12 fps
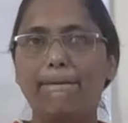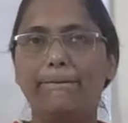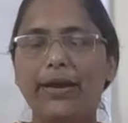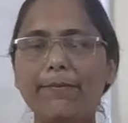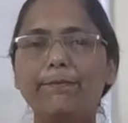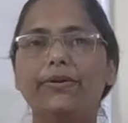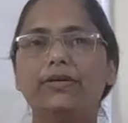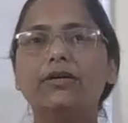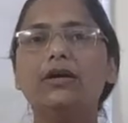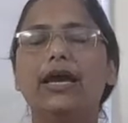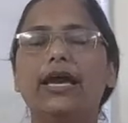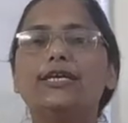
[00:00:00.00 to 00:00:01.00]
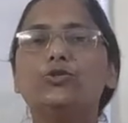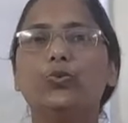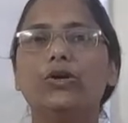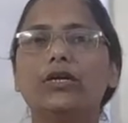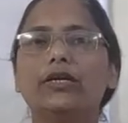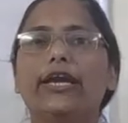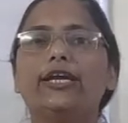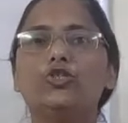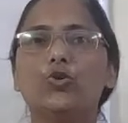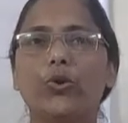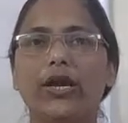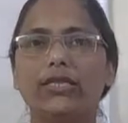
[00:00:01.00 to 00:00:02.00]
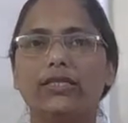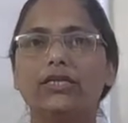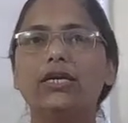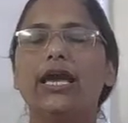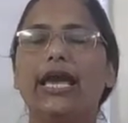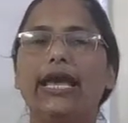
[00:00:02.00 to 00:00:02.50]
member is working together